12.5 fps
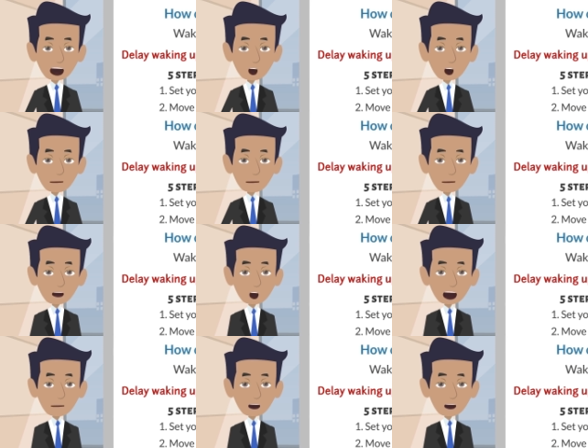you to wake
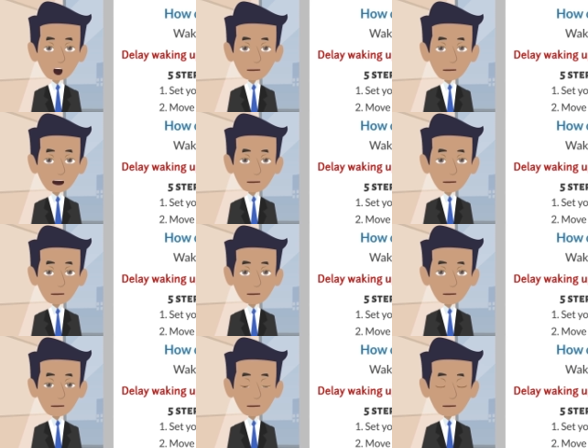up in the morning.
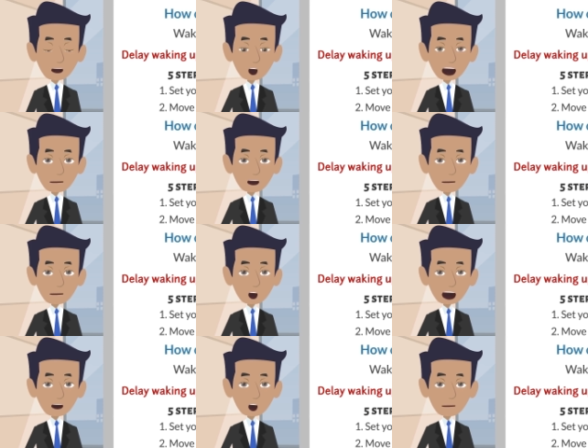If you want to
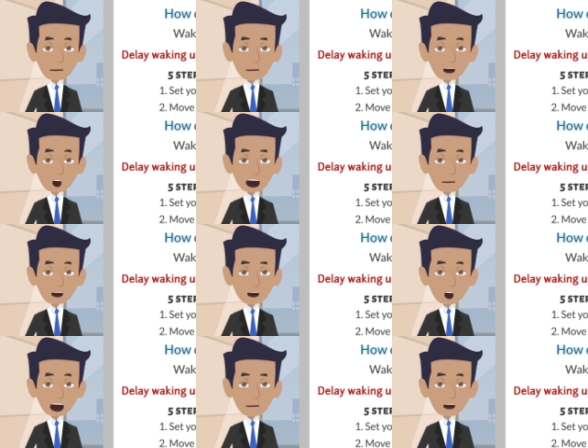know these five
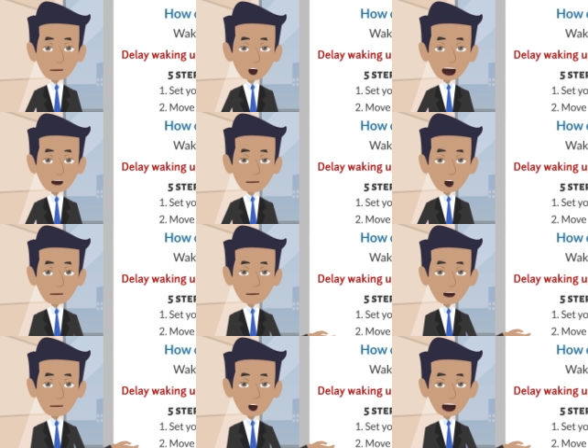strategies in
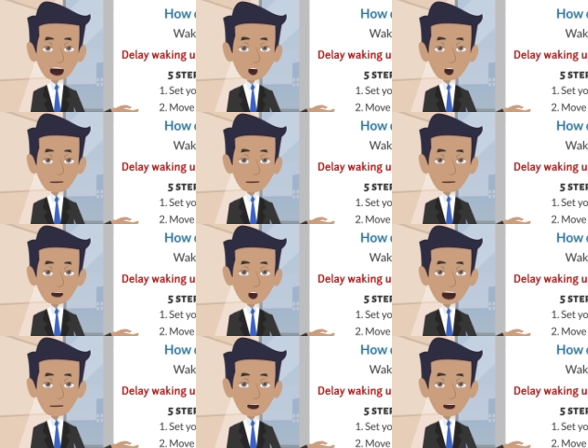detail, I
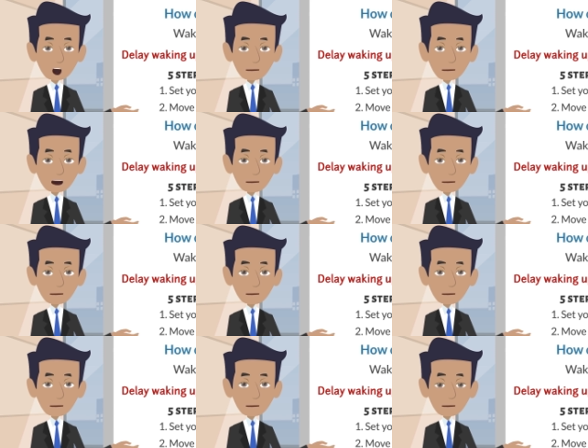recommend you read the book.
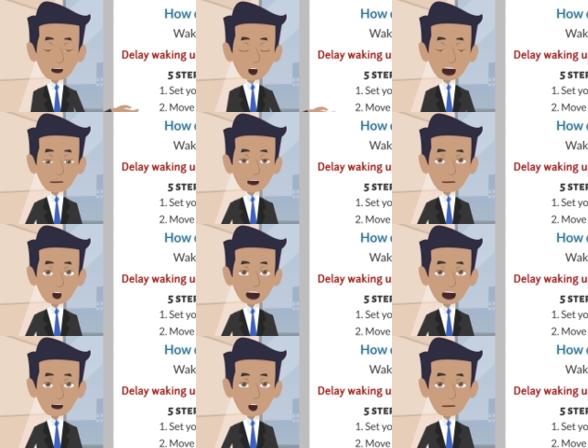
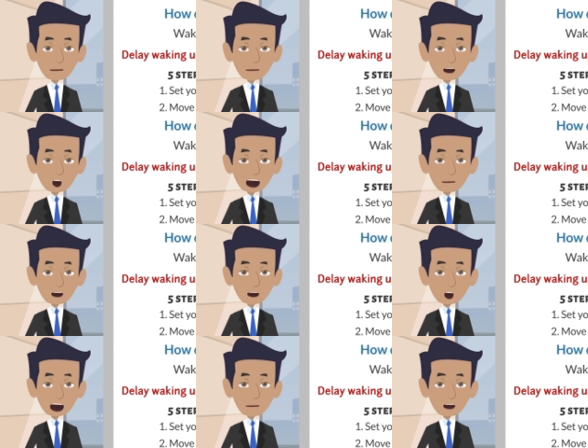Okay, now that
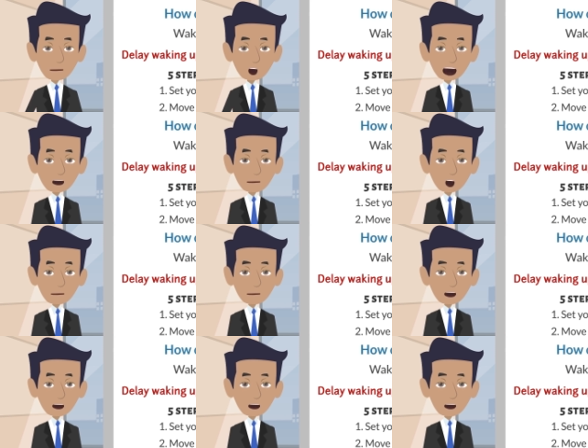you know you can wake